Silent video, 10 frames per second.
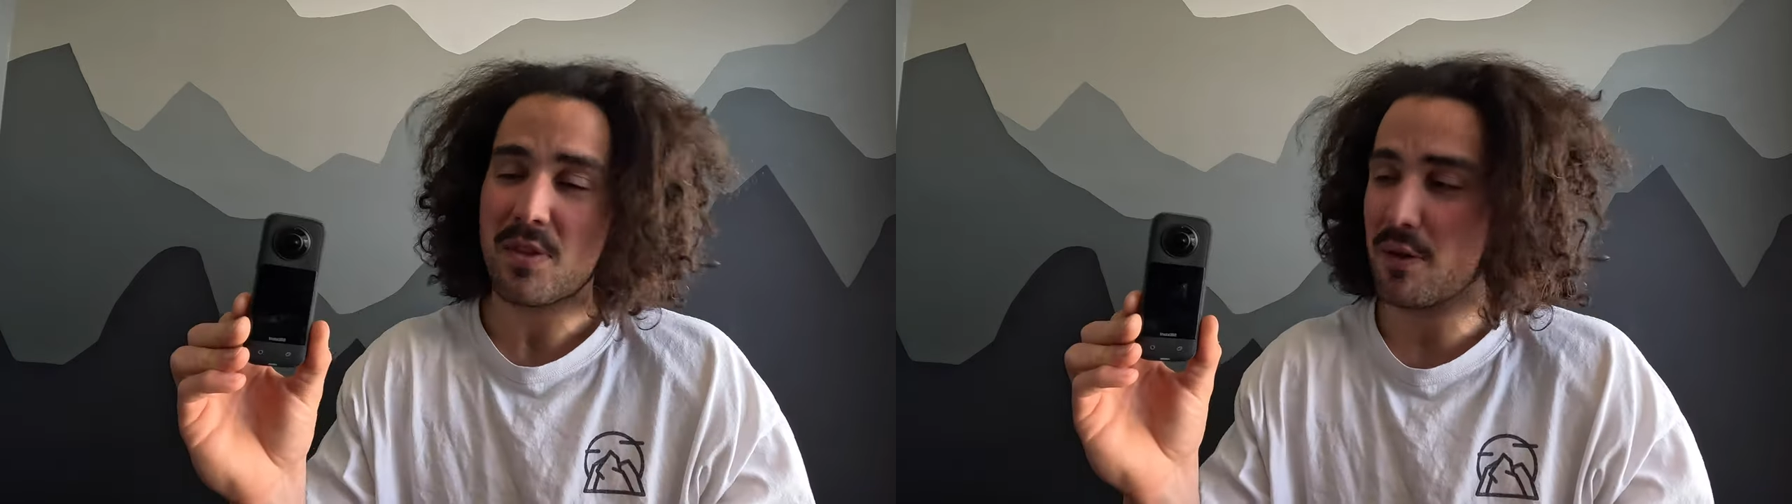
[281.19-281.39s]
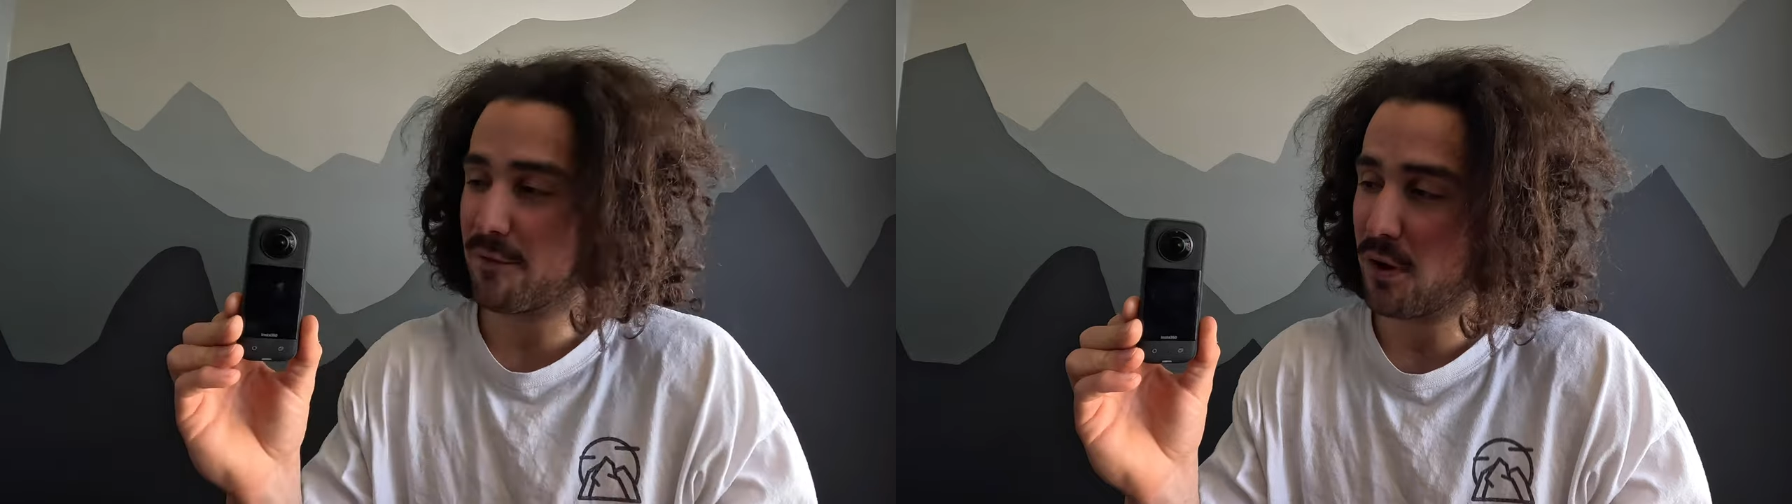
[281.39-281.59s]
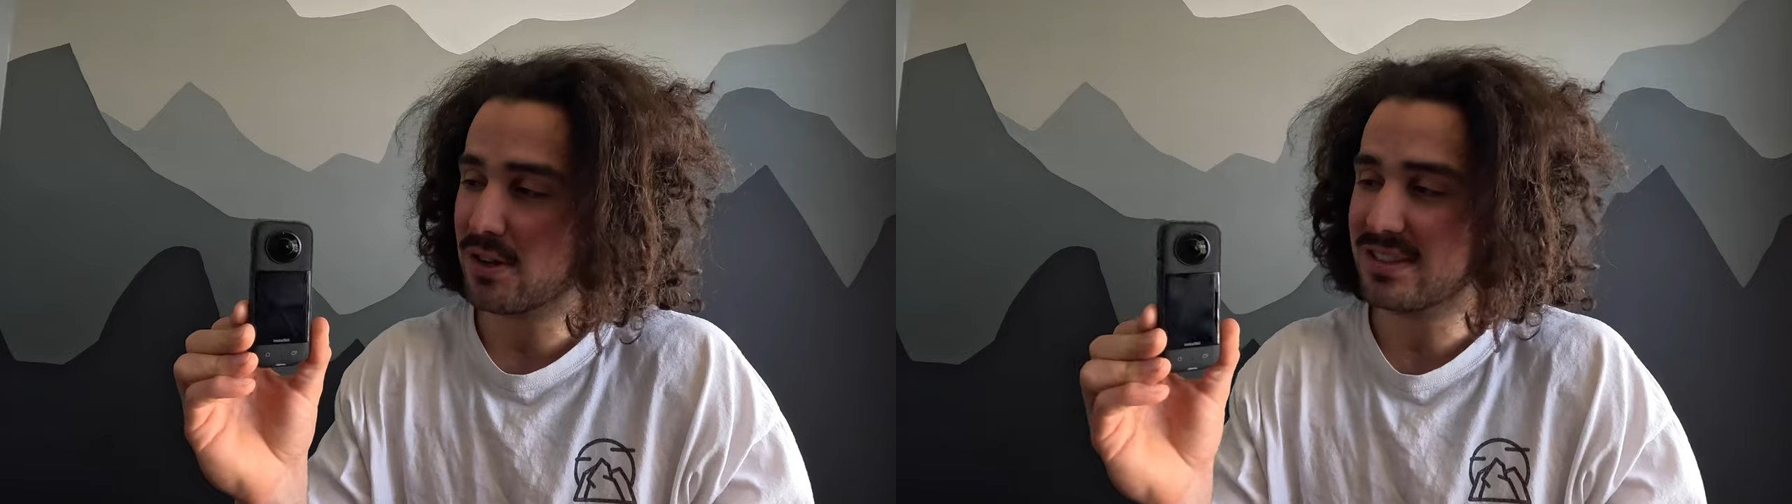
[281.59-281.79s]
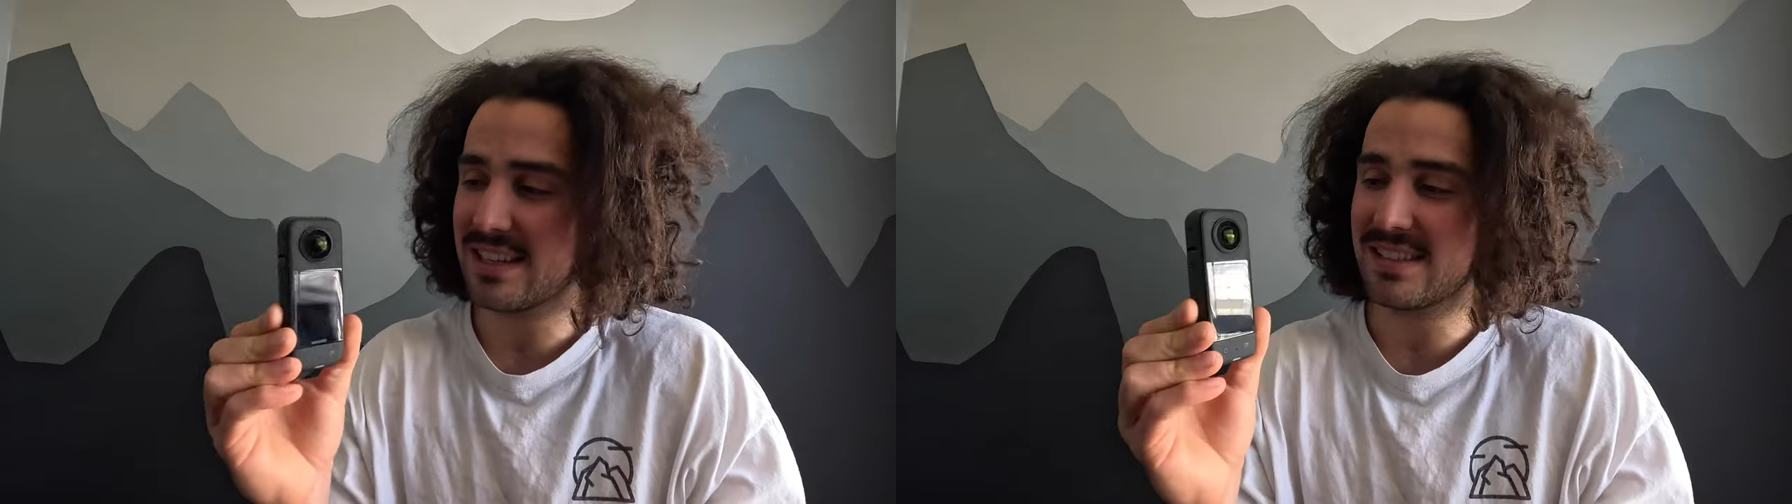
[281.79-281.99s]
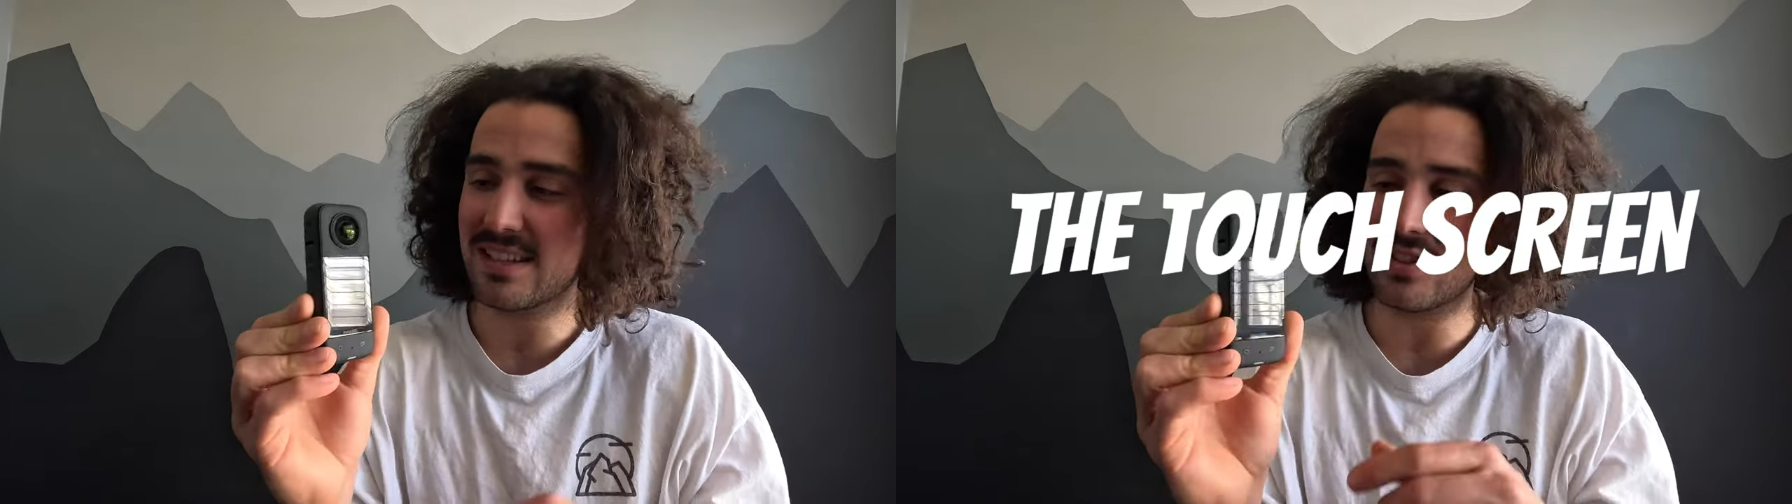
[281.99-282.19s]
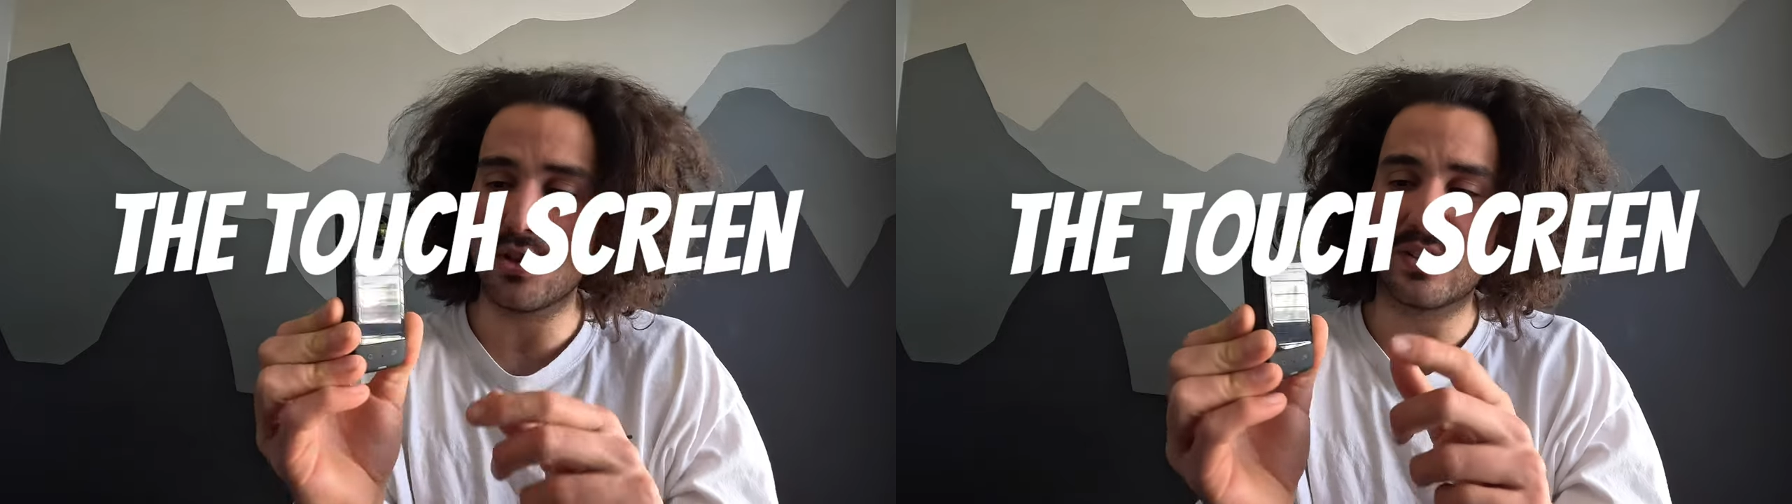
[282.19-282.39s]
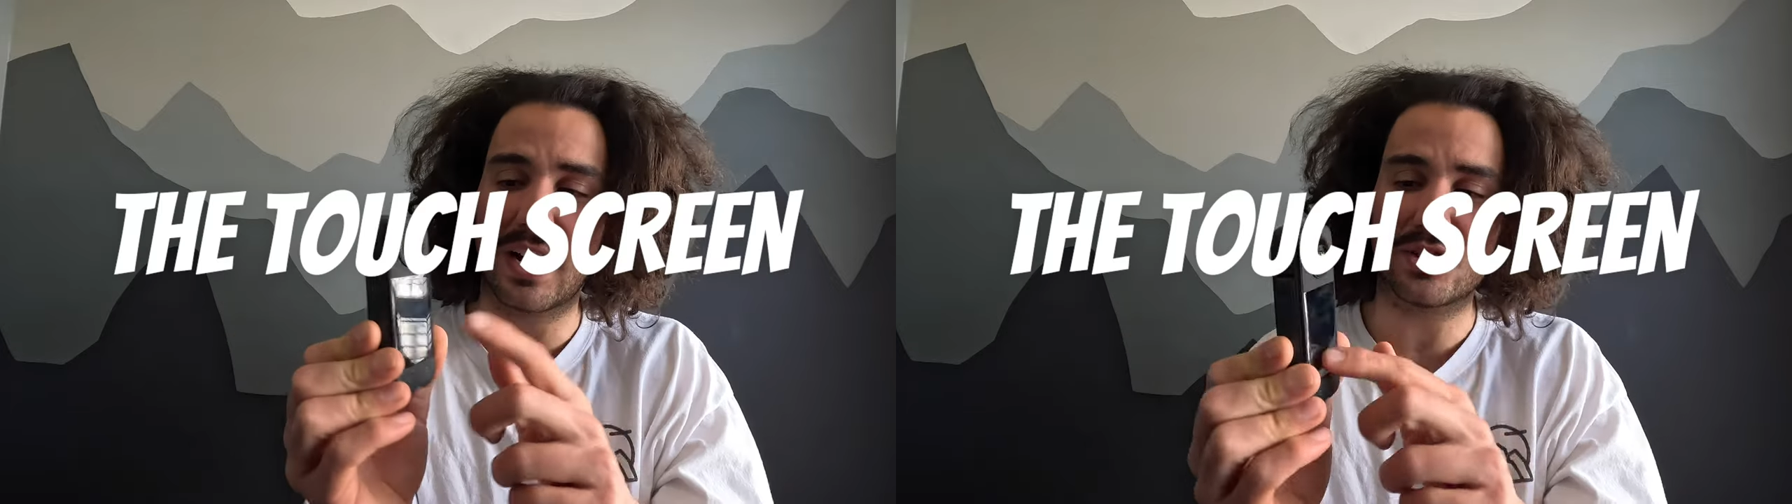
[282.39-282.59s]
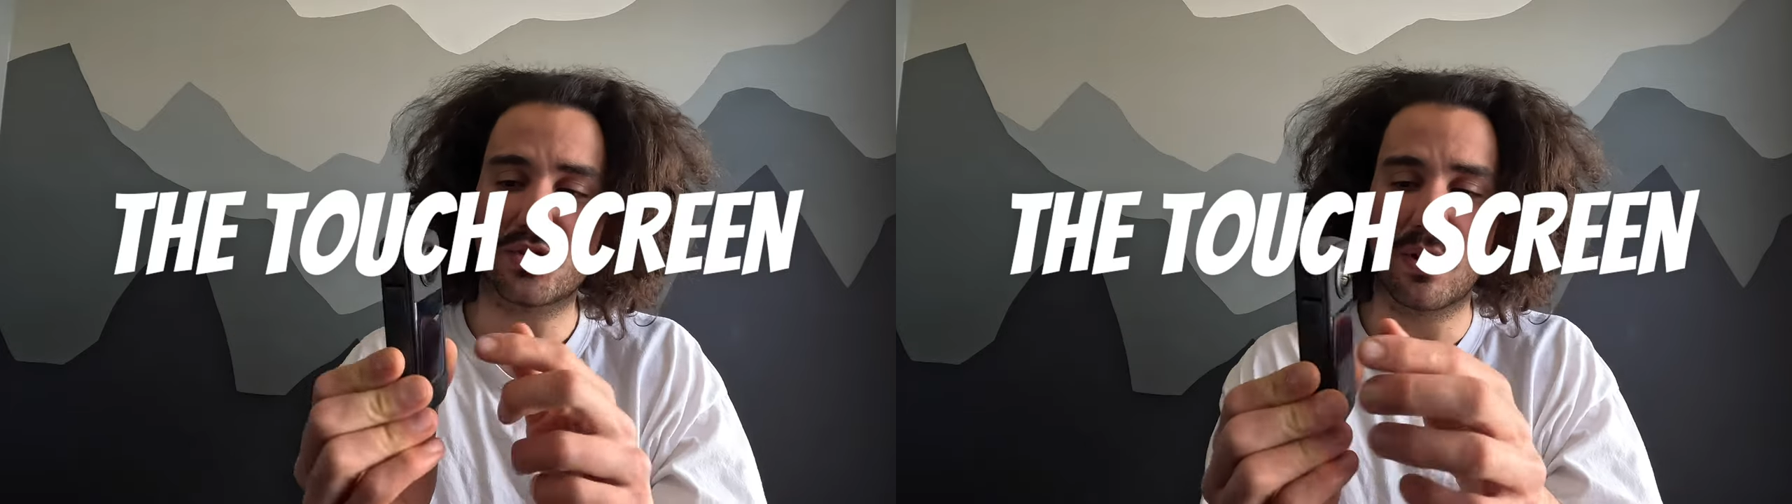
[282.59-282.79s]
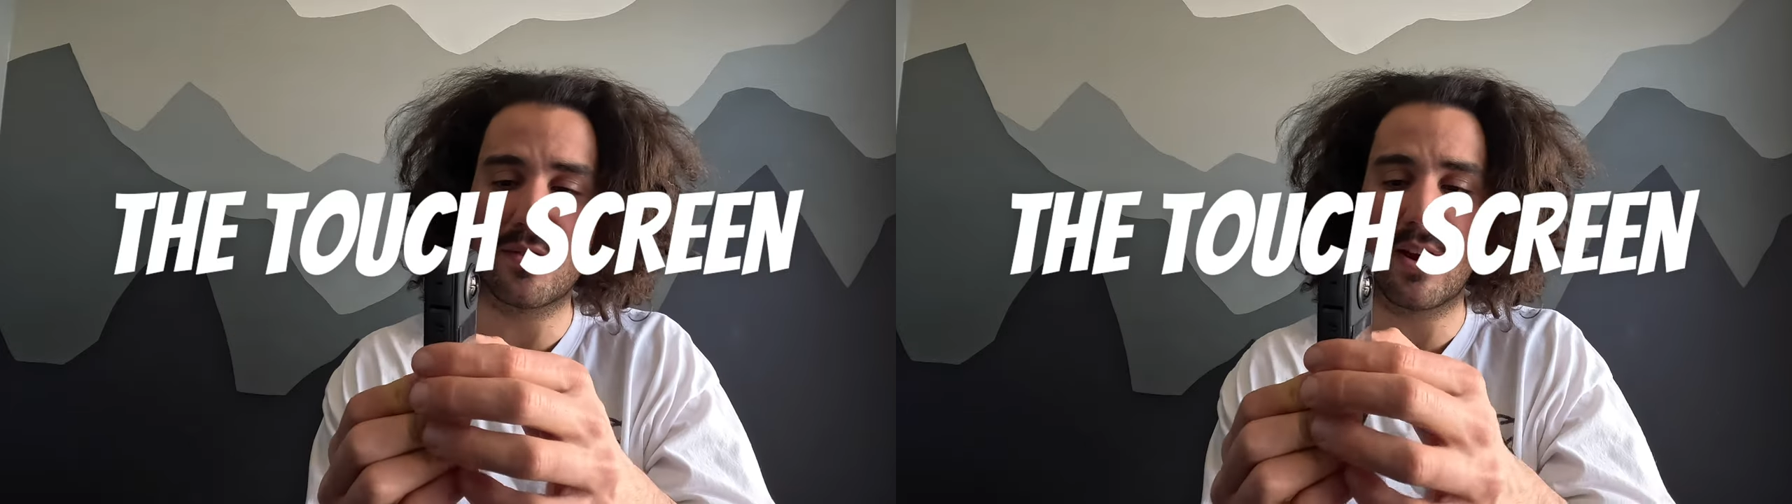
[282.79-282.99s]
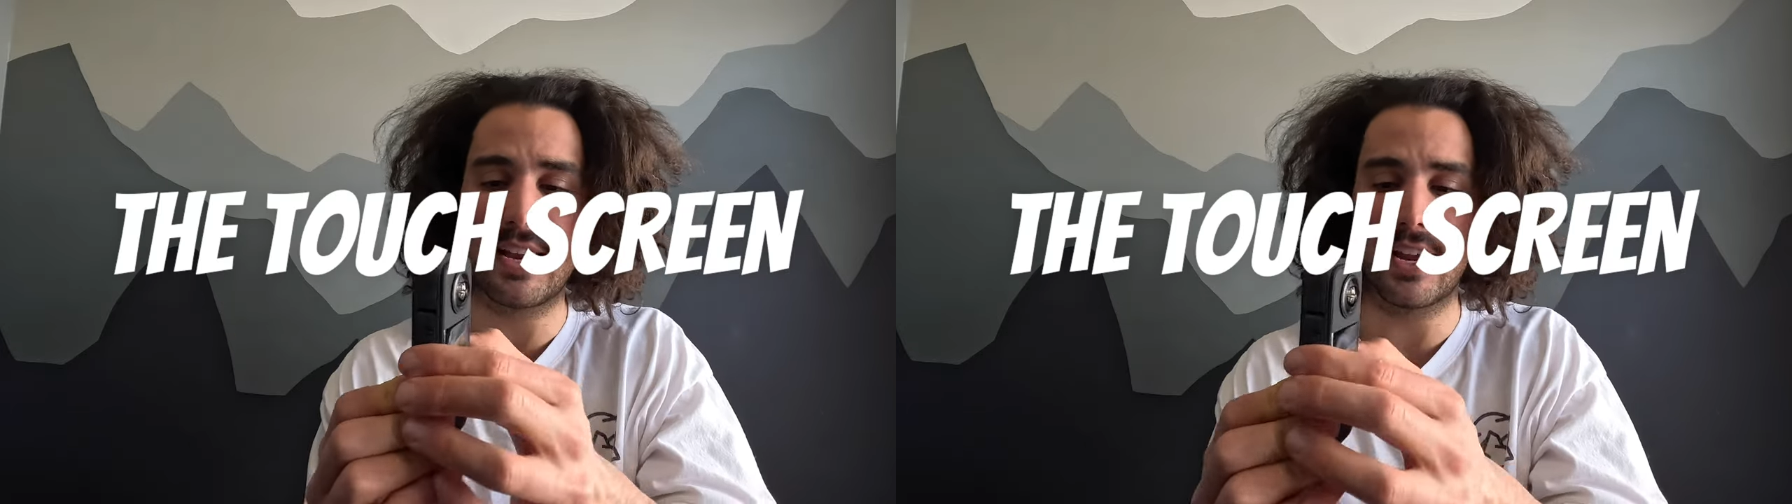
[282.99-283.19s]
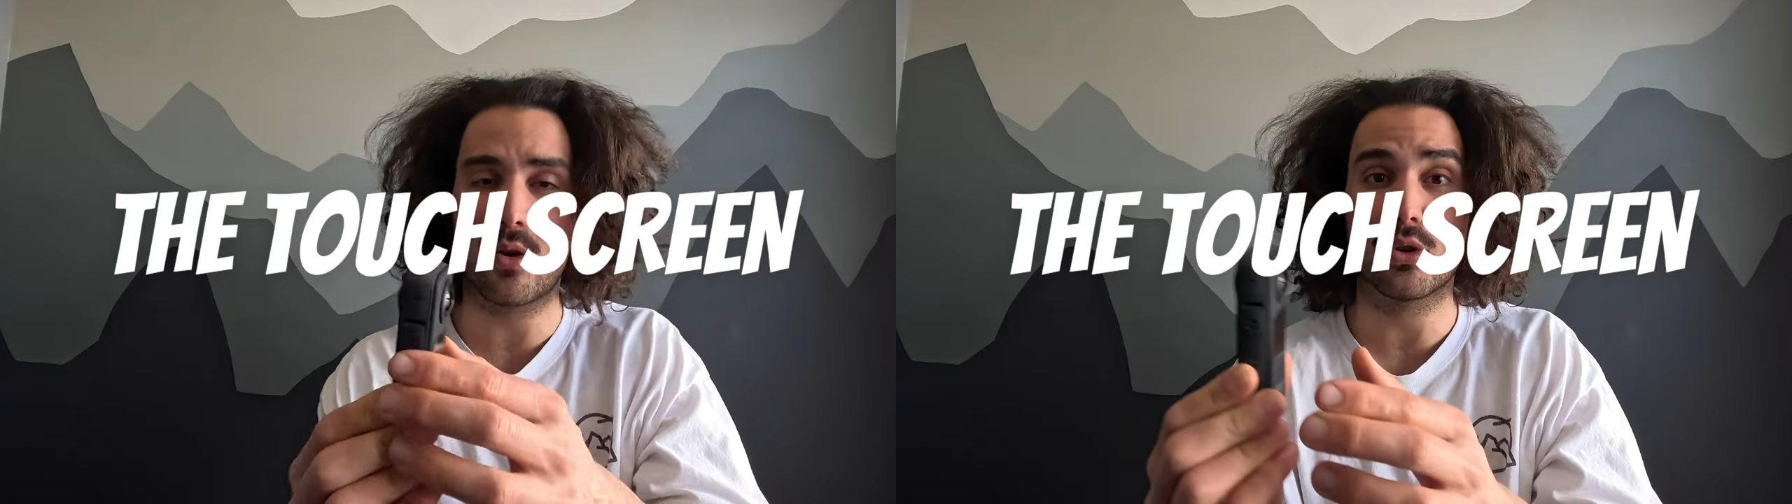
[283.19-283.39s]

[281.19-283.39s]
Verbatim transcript: The first is this new touchscreen right here.